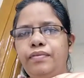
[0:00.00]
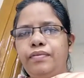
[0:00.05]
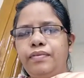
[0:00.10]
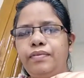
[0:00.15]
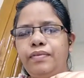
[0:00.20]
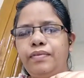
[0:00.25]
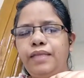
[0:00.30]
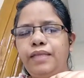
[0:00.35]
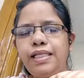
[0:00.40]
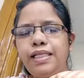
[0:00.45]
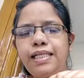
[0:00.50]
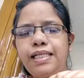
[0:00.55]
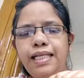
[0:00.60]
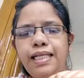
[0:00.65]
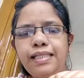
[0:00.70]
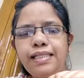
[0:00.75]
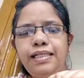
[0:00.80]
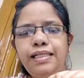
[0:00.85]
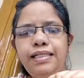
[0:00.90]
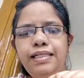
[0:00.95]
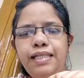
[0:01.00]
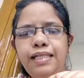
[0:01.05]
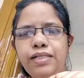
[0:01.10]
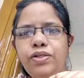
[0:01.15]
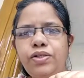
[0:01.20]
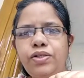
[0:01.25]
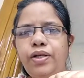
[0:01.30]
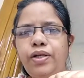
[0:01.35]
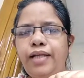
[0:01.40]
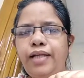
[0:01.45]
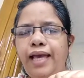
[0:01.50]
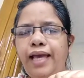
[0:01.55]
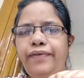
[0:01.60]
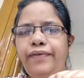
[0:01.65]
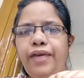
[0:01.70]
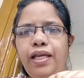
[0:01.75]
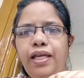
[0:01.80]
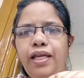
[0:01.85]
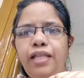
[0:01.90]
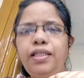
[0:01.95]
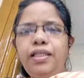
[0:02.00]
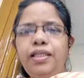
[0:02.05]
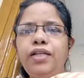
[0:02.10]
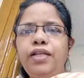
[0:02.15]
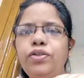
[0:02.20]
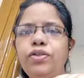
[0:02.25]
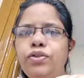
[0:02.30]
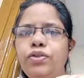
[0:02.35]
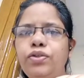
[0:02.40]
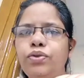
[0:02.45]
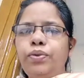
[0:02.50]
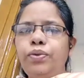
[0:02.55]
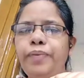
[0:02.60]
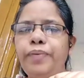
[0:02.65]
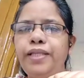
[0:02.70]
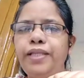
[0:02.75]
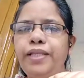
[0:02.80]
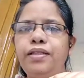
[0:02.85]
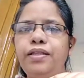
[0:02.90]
This lesson does not have anything to do with